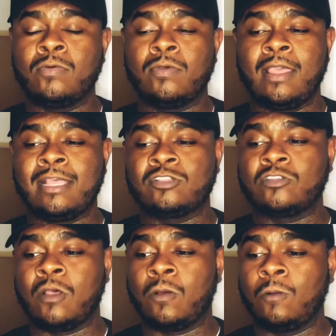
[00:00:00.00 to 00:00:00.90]
And
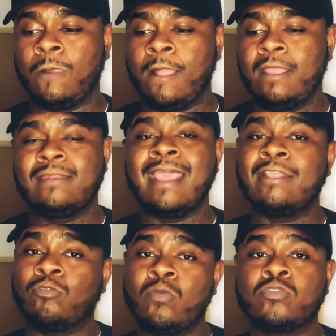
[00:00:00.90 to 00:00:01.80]
so day
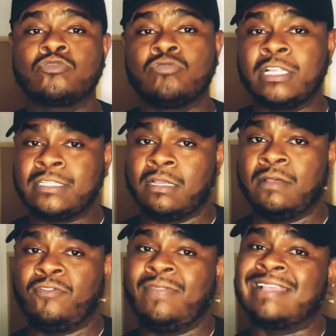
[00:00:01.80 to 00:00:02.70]
three was really
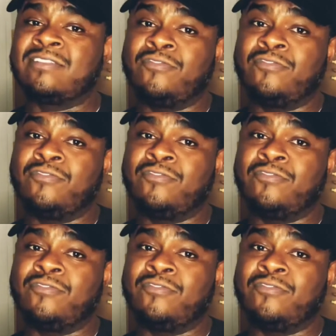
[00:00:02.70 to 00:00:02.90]
tough, and it's a